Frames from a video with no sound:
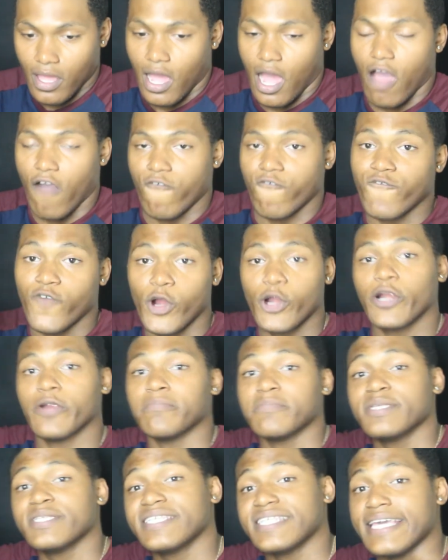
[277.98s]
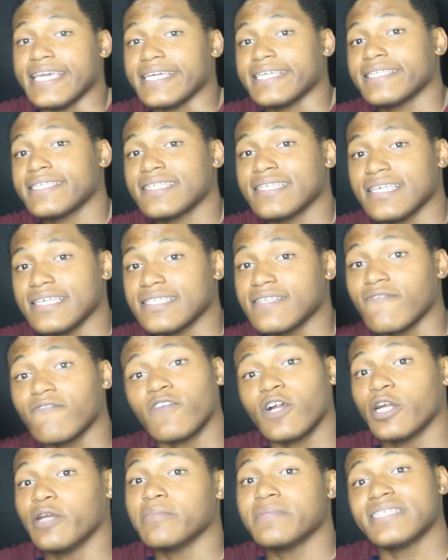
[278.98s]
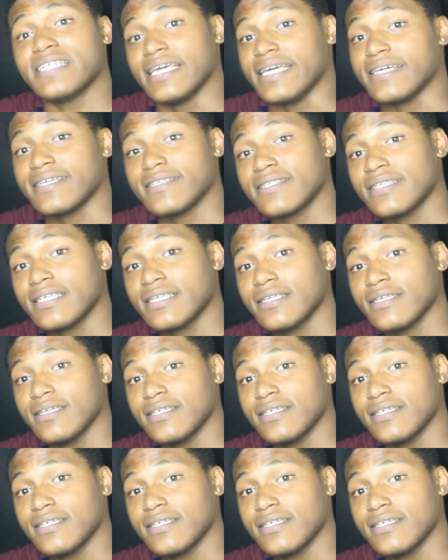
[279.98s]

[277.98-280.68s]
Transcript: a firm six. It's a firm six,